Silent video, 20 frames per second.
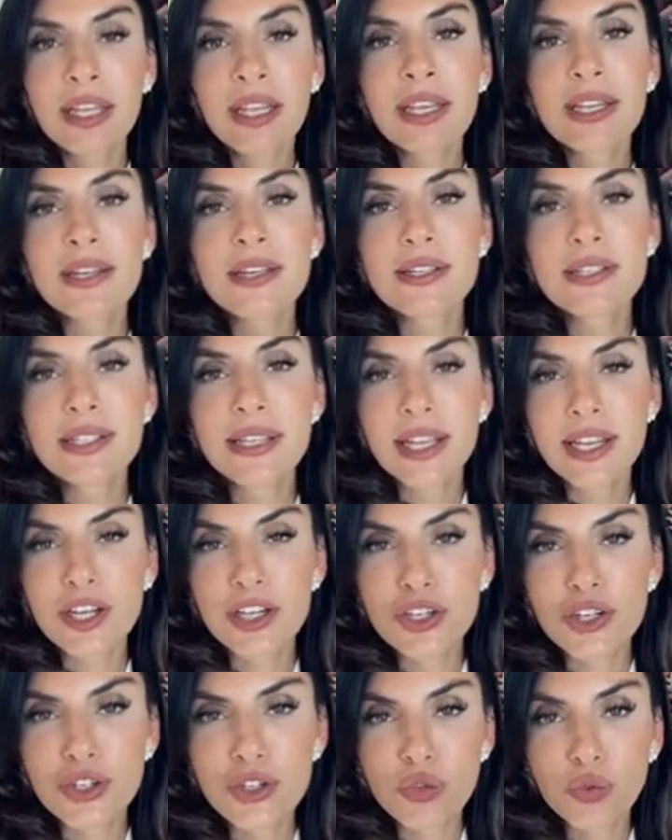it is
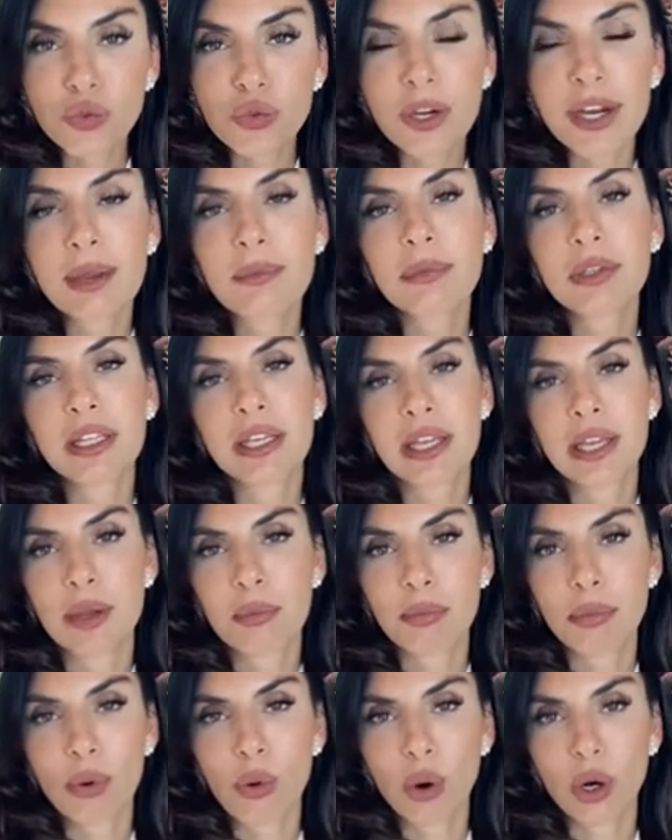extremely
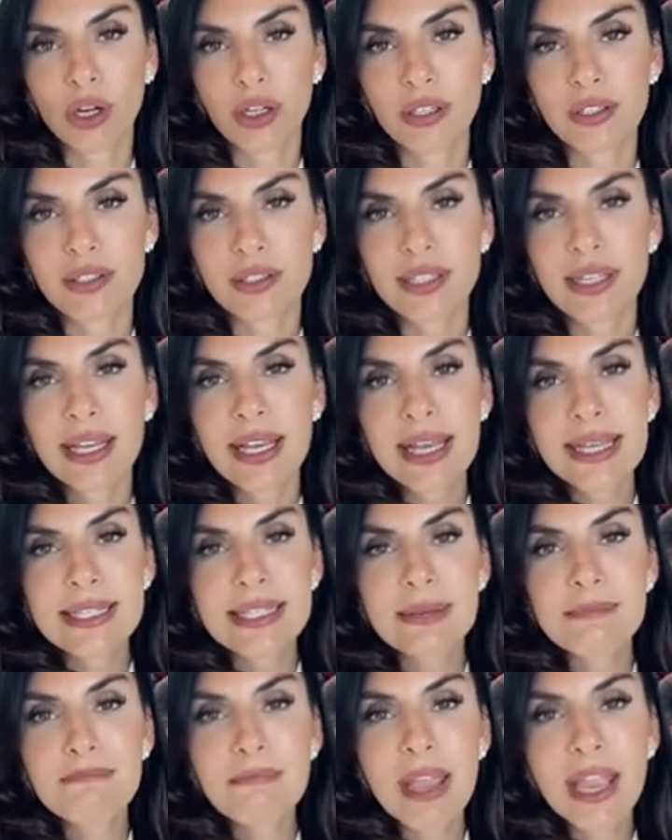important
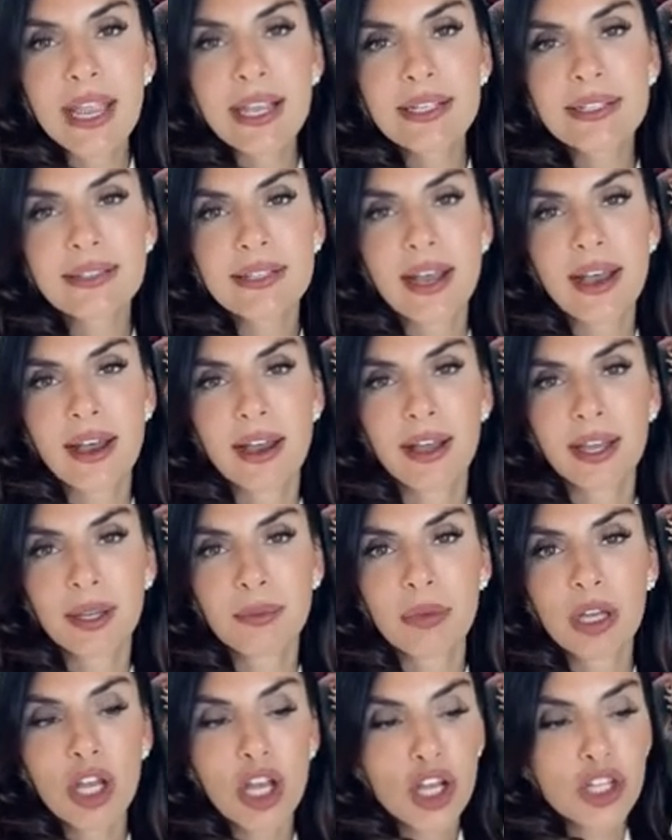to make
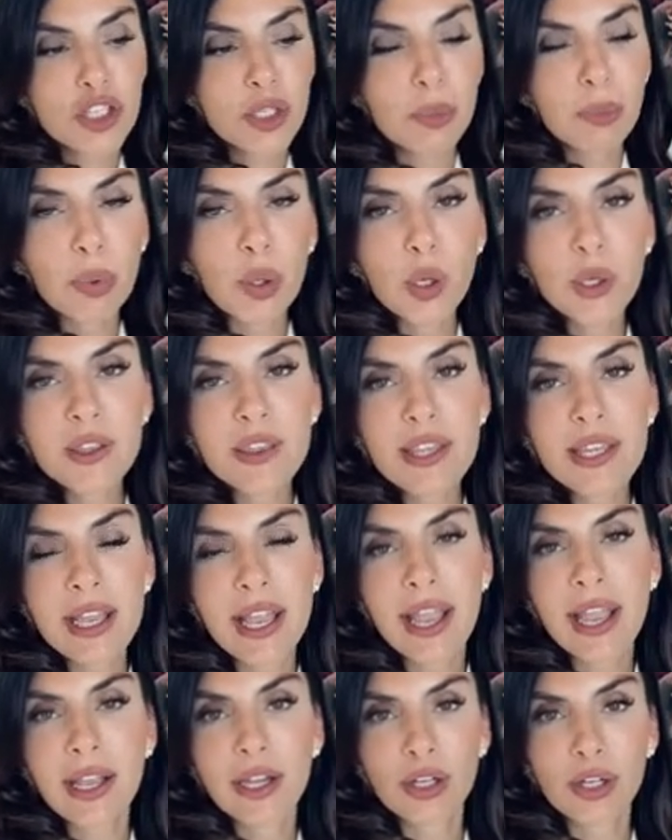time to put the
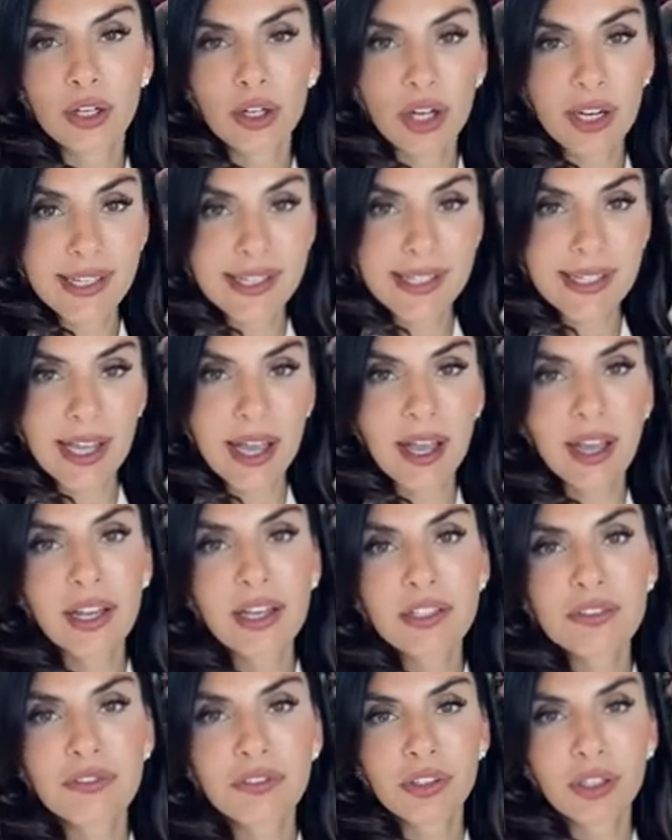anger
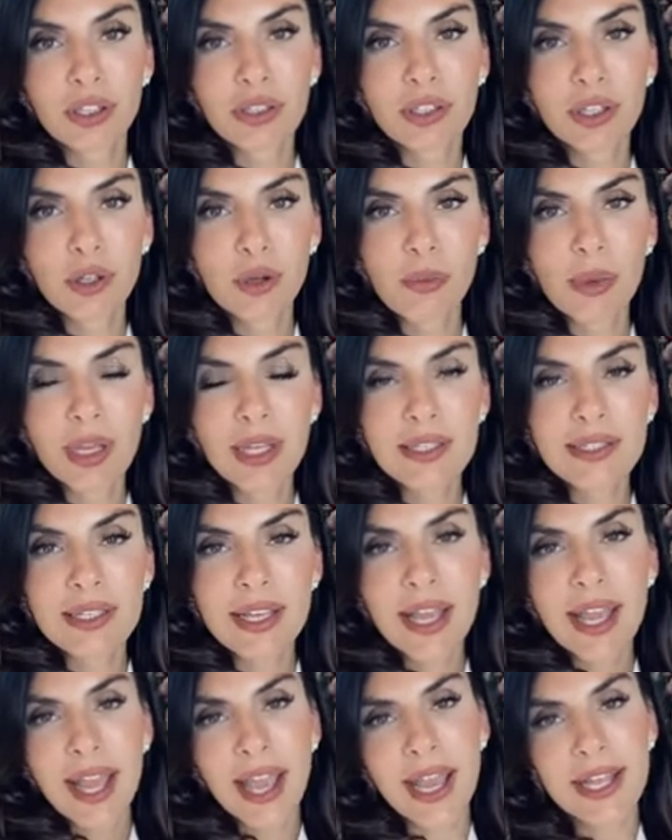aside for a little bit
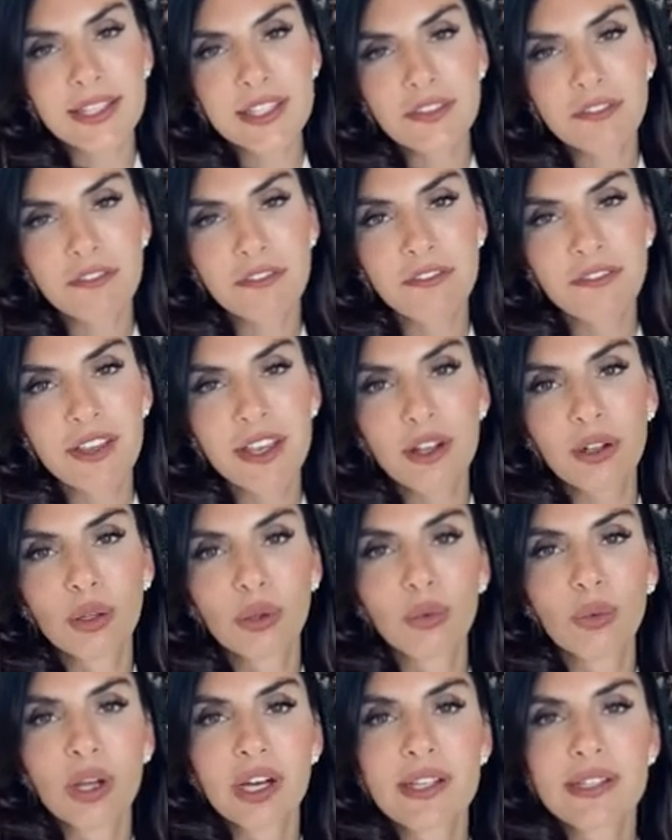and to feel
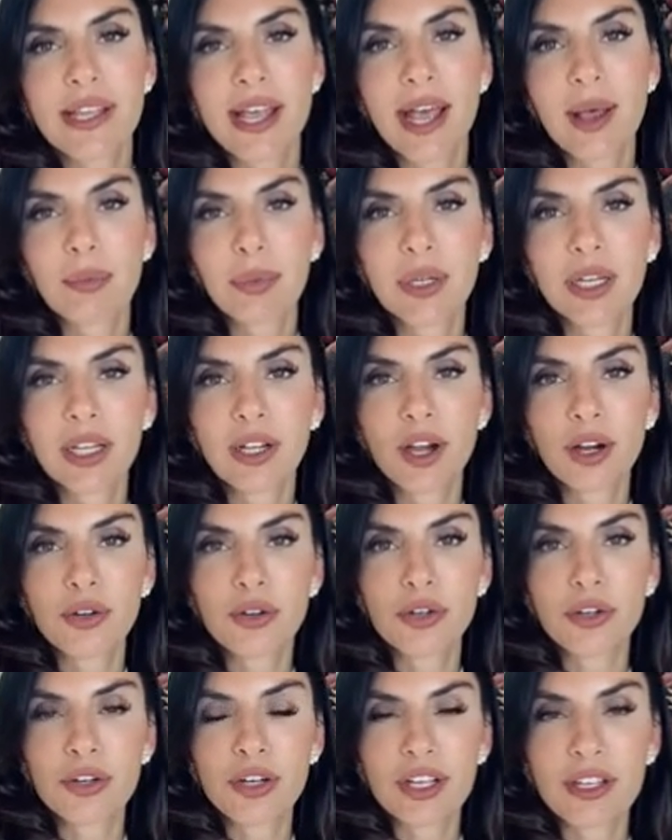what is happening
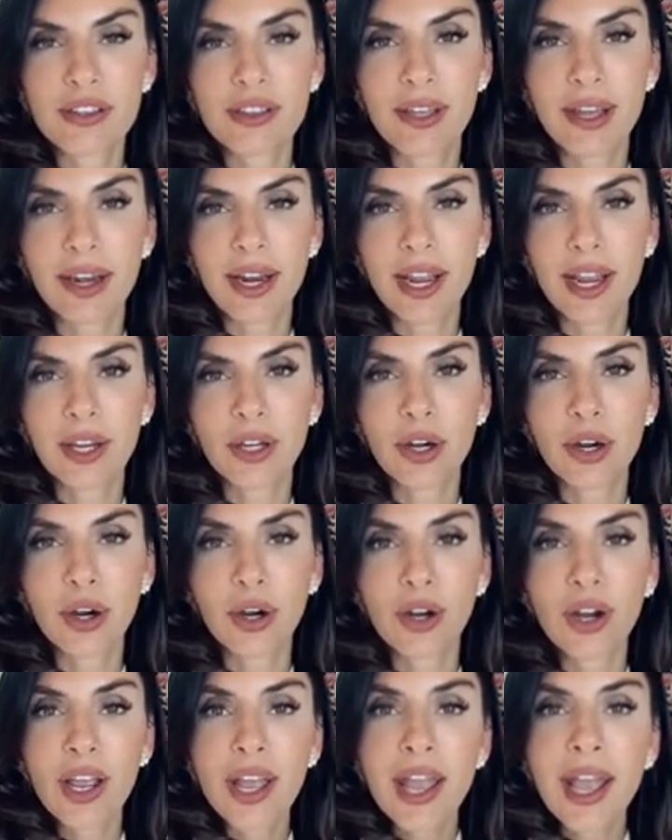underneath that
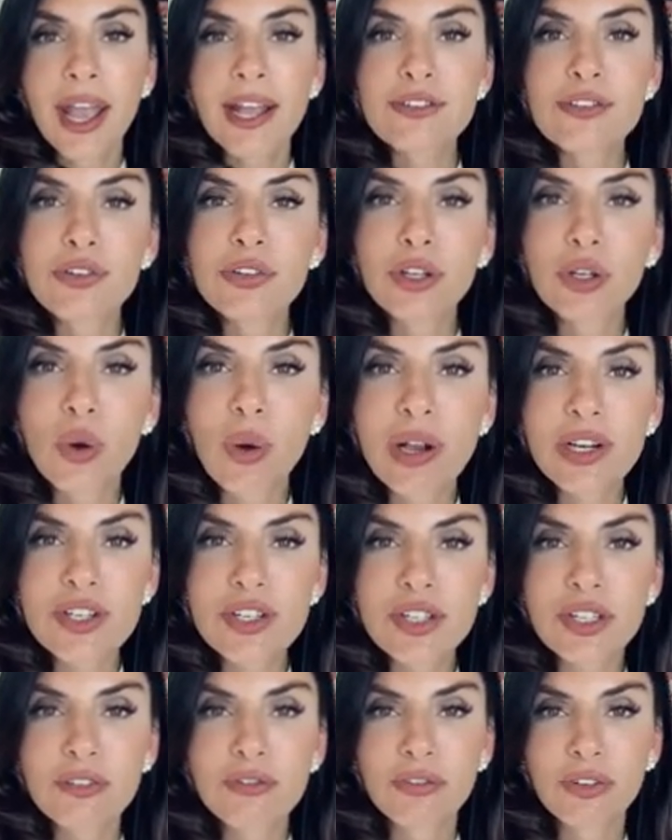anger. And so the
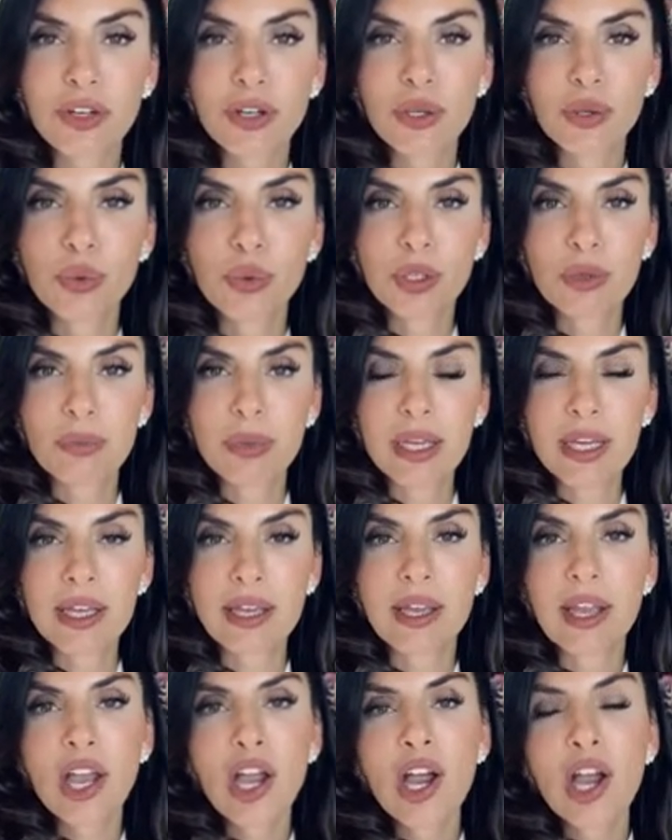question for would
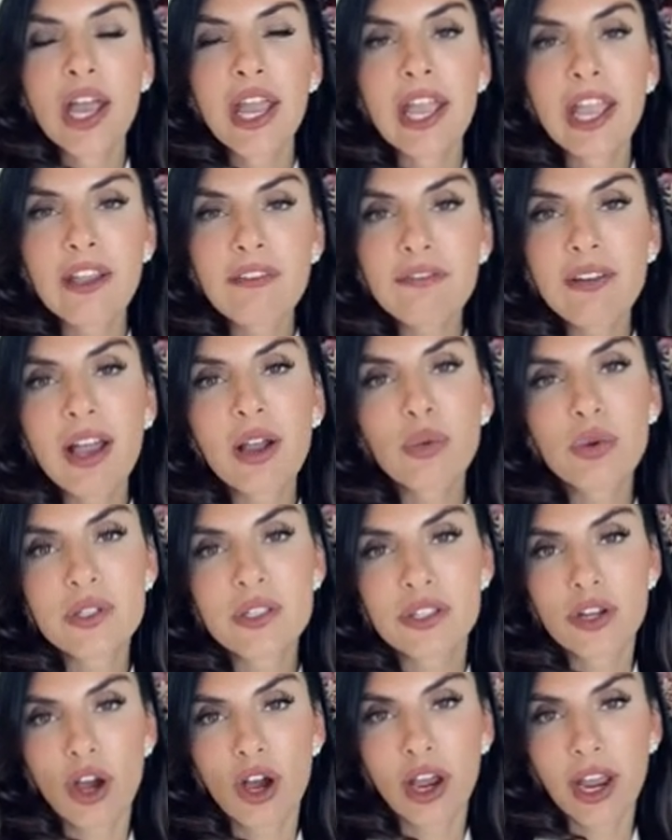be, if I
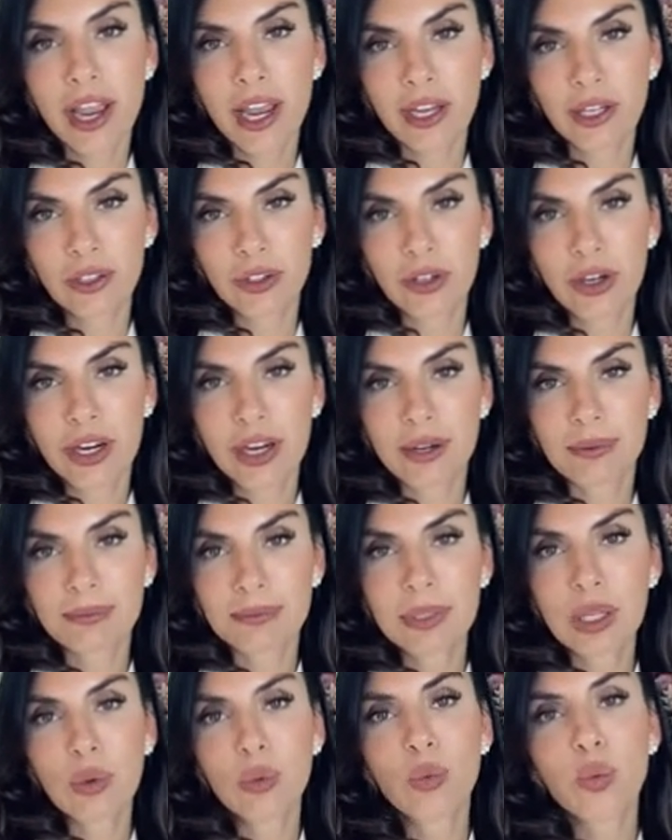was not angry,
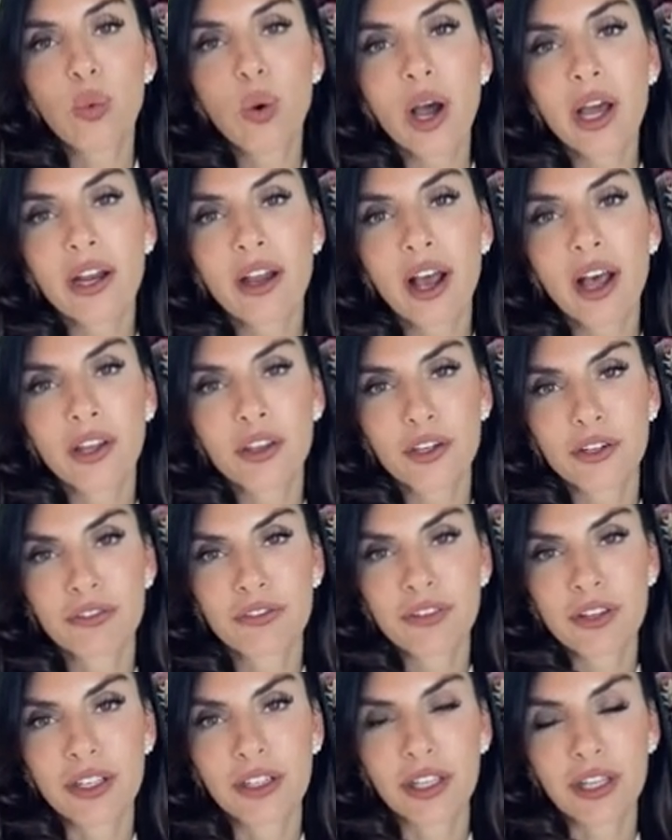what other
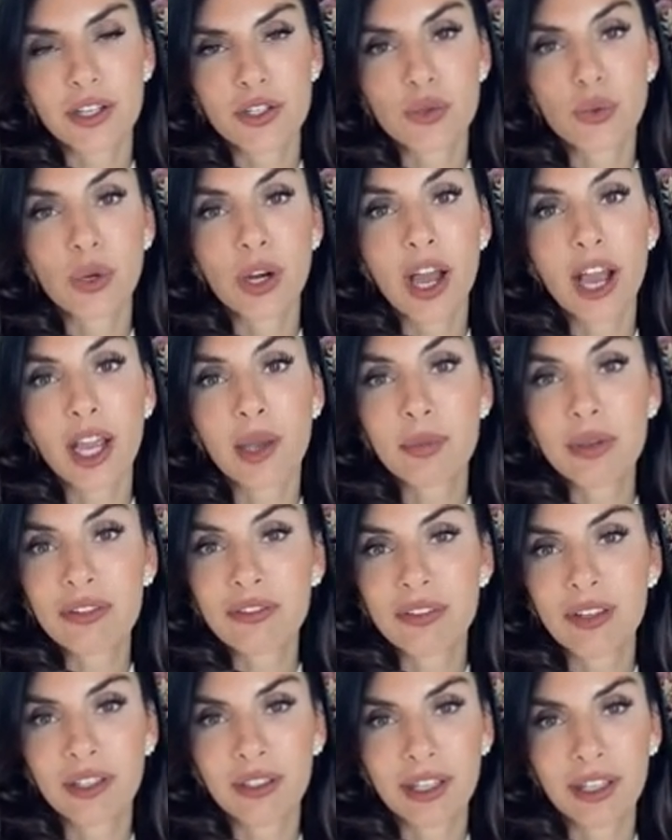feelings would I be
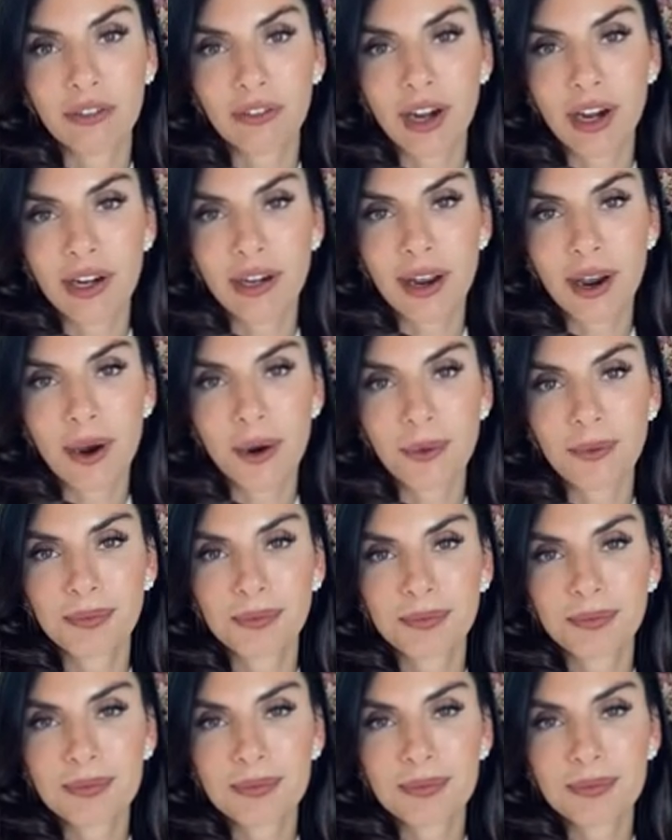feeling right now?